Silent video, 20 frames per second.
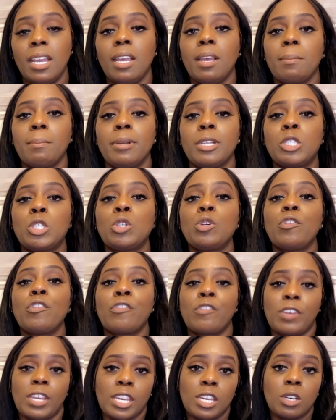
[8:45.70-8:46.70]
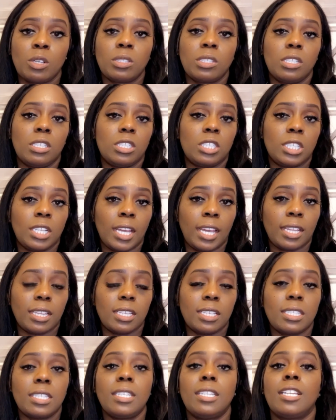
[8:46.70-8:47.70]
but you fail to check
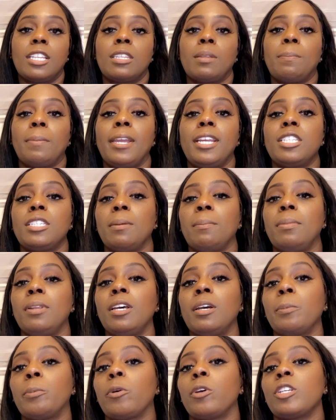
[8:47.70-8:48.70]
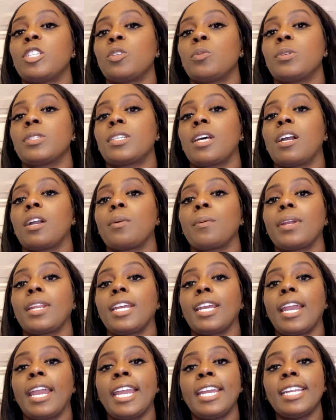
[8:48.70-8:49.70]
to see that the patient blood pressure was
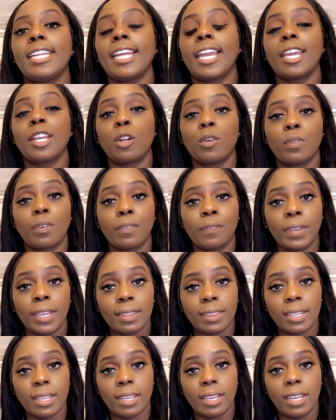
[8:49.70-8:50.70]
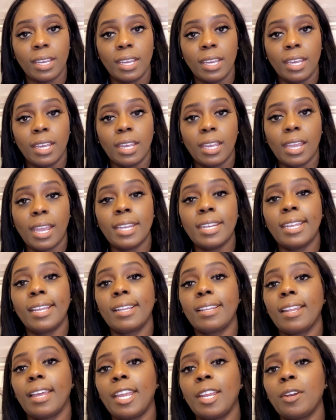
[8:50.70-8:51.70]
already 88/50, and
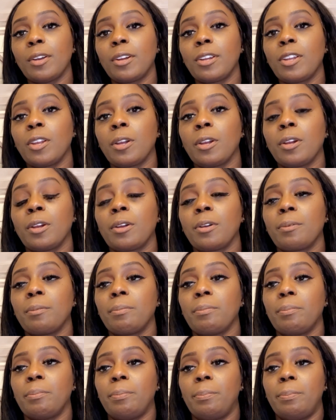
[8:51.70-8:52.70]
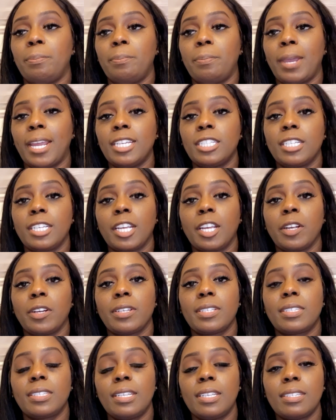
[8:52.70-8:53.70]
then later your patient care
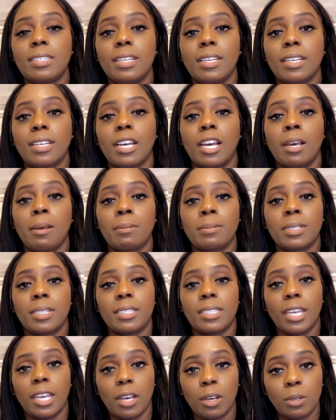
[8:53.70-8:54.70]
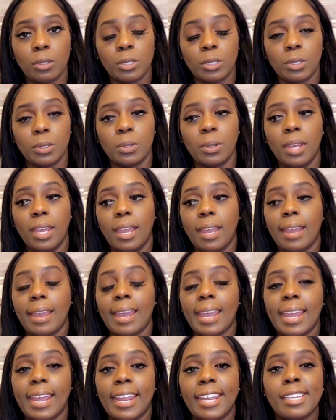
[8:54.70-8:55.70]
assistant comes and tells you,
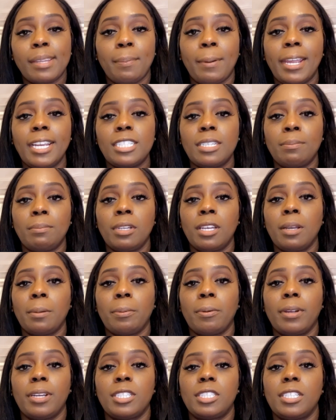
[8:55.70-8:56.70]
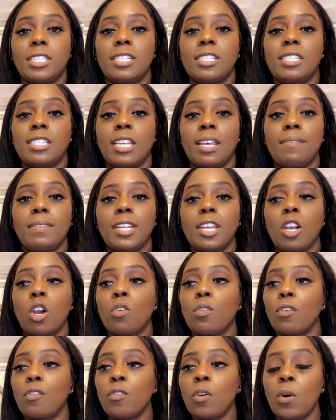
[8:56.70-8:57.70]
hey, the patient blood pressure is
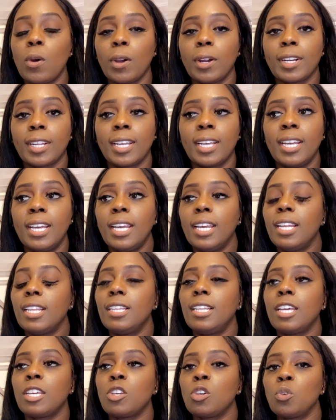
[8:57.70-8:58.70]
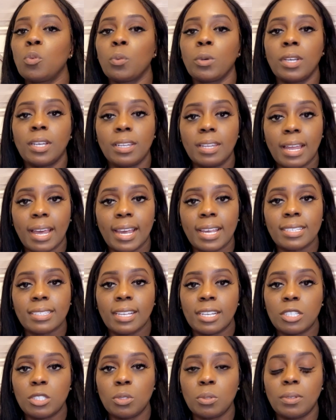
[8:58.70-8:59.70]
70/40, then you realize
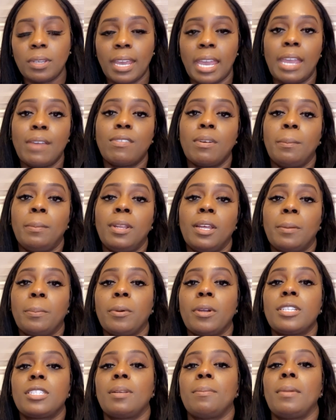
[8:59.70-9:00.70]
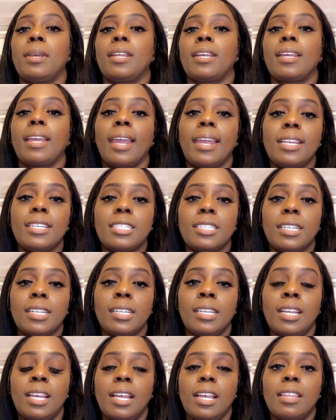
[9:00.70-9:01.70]
that you gave a blood pressure
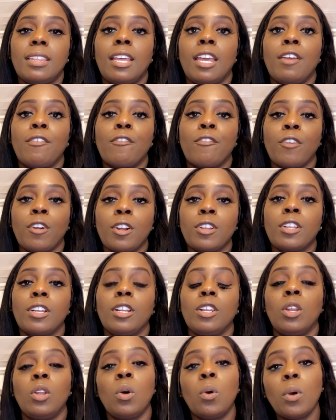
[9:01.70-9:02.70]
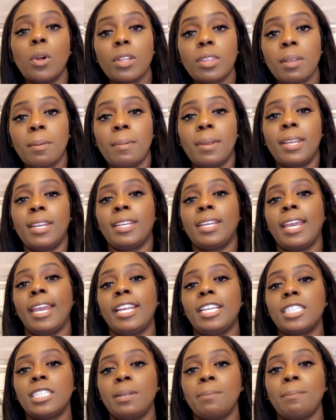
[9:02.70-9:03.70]
medication that further lowered the medication